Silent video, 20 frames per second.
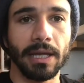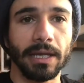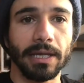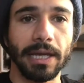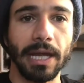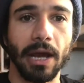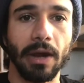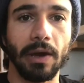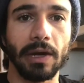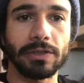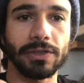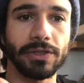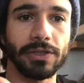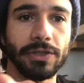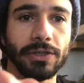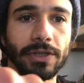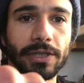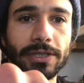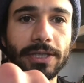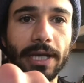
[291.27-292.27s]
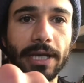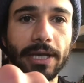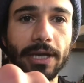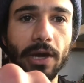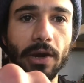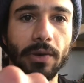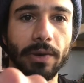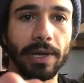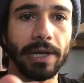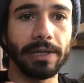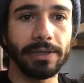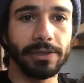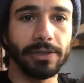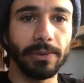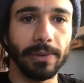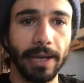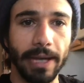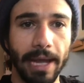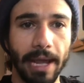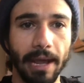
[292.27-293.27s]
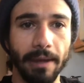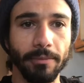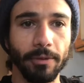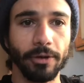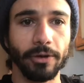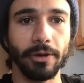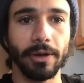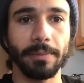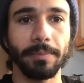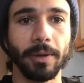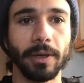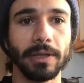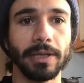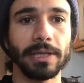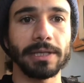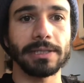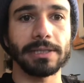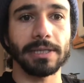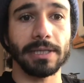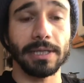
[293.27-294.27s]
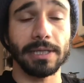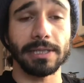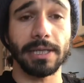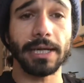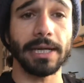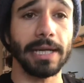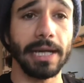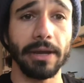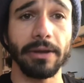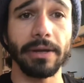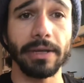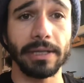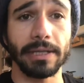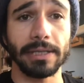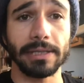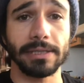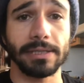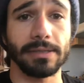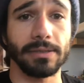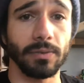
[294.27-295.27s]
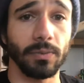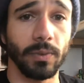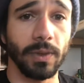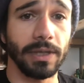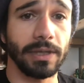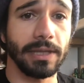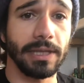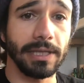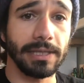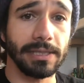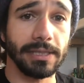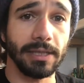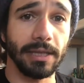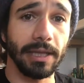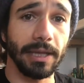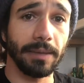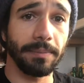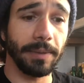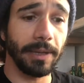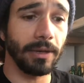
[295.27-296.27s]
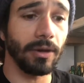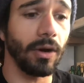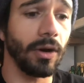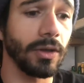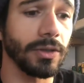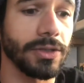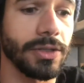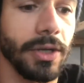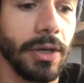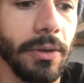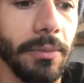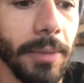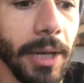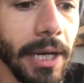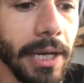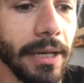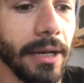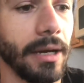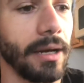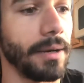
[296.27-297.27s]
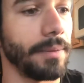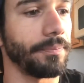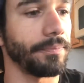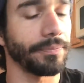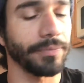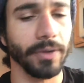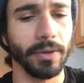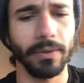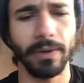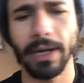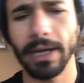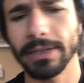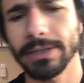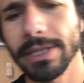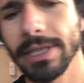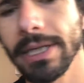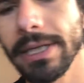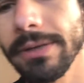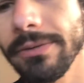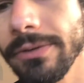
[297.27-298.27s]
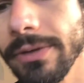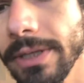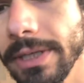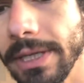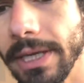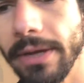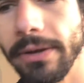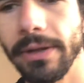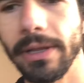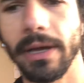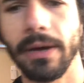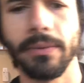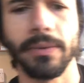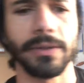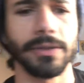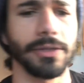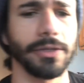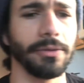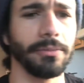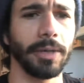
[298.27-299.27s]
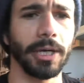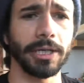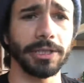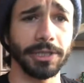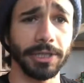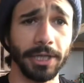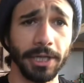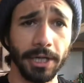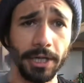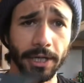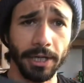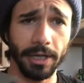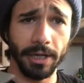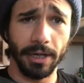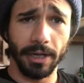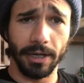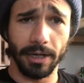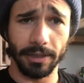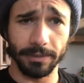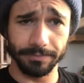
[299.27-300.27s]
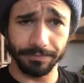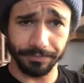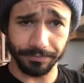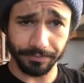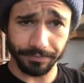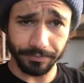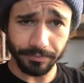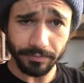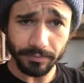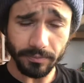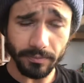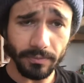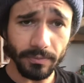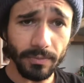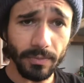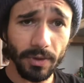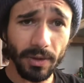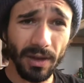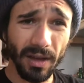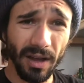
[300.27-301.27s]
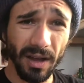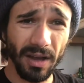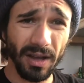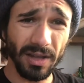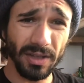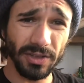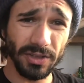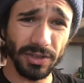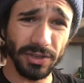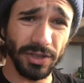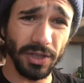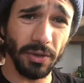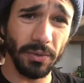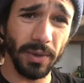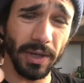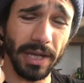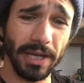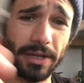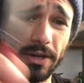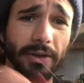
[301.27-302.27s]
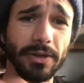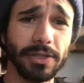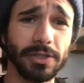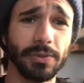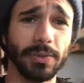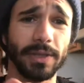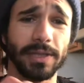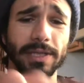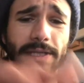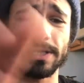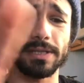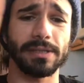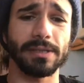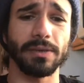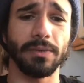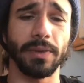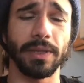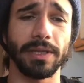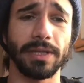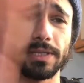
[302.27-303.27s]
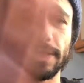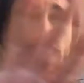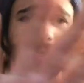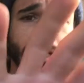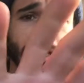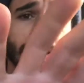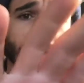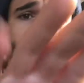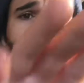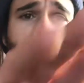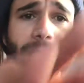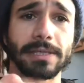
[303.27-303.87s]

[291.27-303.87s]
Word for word: Now, as soon as I go into a hammer grip on this, because I carried this with this clip and also my, um, well, actually, I didn't really carry that one too much. Um, so what I noticed with this with this clip